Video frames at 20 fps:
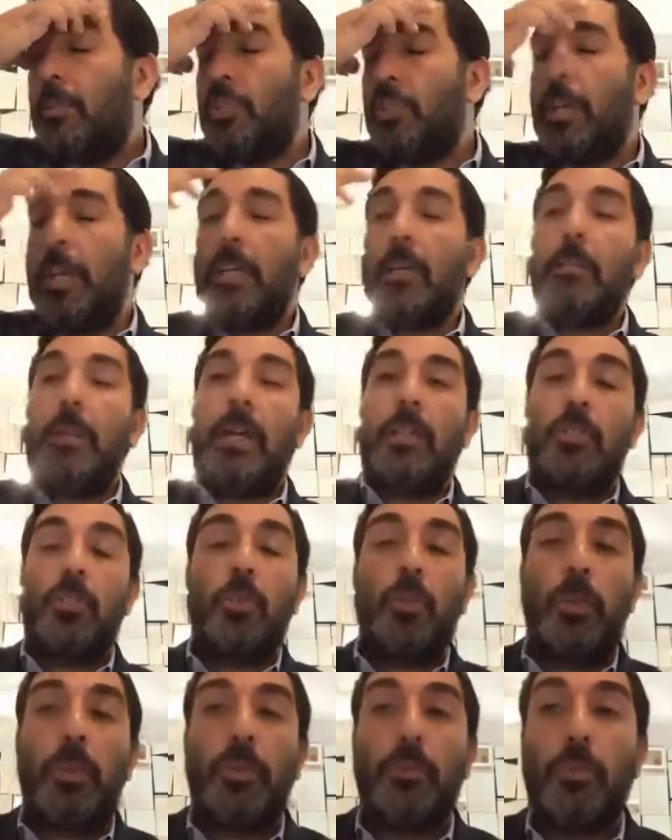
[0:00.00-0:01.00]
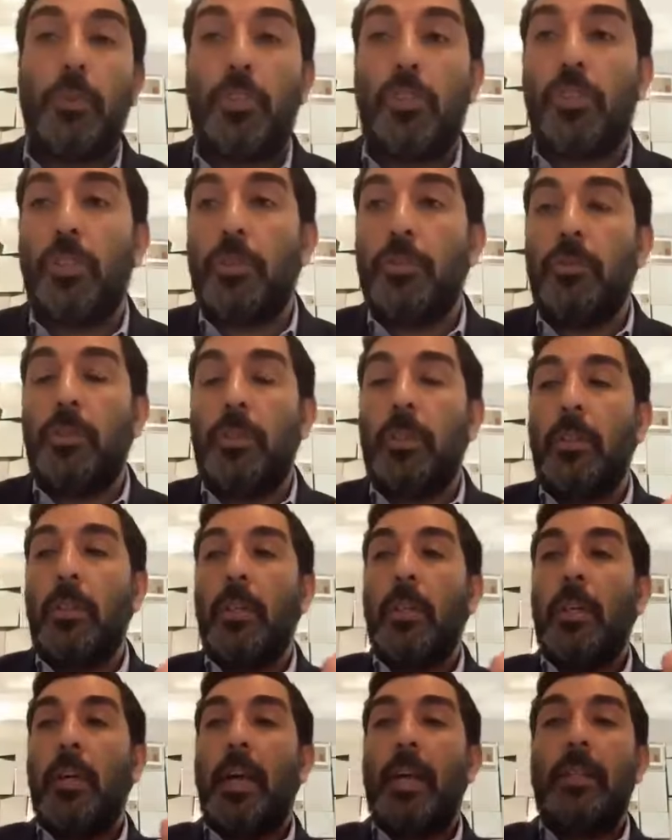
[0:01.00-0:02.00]
she had about two or three children.
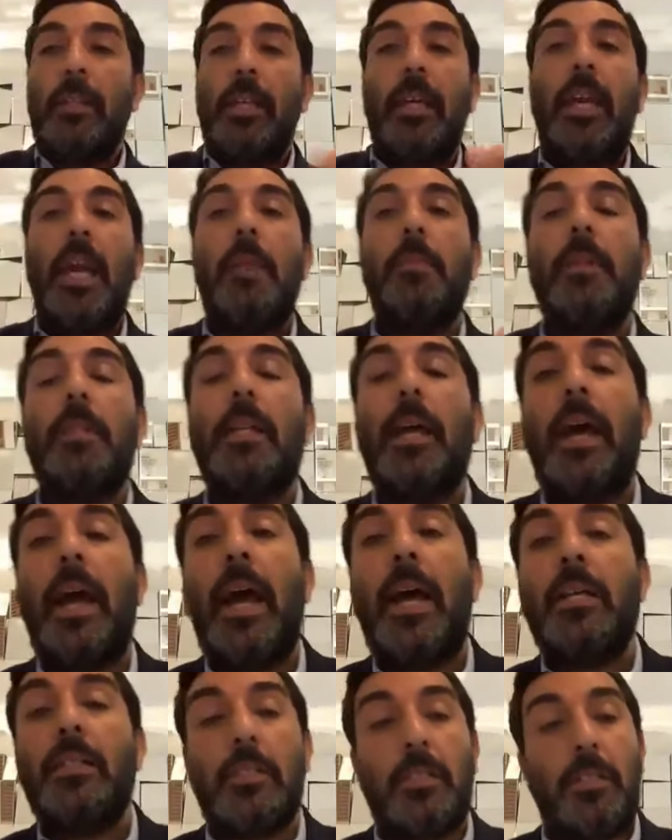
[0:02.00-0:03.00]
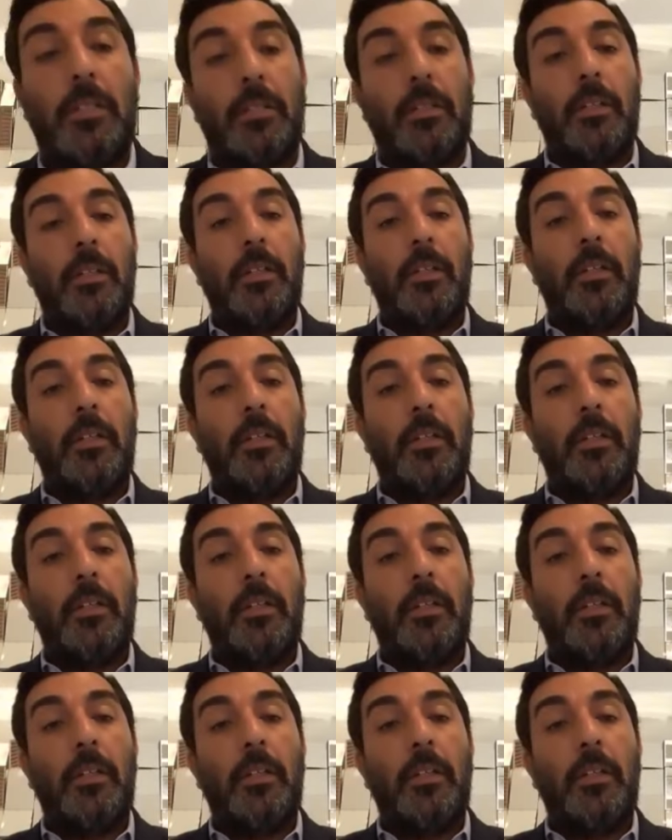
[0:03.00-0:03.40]
And they came and they asked her,